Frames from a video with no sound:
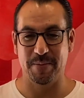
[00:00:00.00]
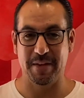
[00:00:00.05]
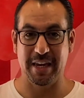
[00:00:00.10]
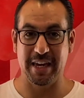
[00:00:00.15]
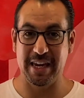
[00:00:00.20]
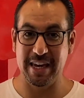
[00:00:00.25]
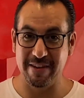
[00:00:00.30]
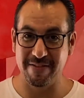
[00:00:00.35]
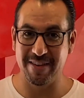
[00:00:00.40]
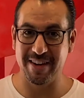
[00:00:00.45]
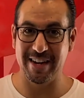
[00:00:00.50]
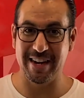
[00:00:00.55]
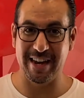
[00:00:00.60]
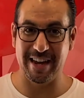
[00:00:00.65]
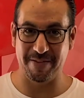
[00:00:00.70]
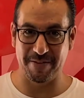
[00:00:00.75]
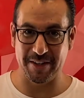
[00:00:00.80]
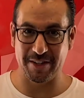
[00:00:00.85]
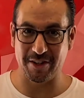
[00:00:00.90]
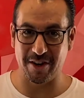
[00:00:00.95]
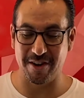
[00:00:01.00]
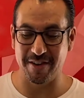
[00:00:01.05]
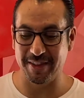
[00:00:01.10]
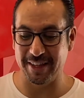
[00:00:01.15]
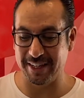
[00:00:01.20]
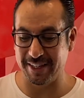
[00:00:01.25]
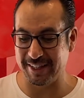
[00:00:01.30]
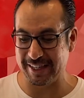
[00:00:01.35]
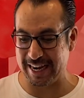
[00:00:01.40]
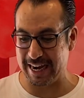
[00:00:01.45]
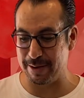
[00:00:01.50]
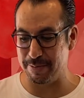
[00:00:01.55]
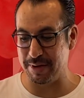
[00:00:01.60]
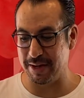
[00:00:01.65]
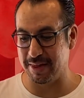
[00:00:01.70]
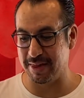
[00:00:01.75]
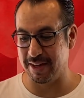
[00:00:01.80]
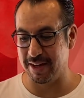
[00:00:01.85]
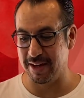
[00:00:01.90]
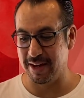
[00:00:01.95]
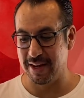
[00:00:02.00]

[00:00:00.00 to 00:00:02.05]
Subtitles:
even if it's on the Sabbath.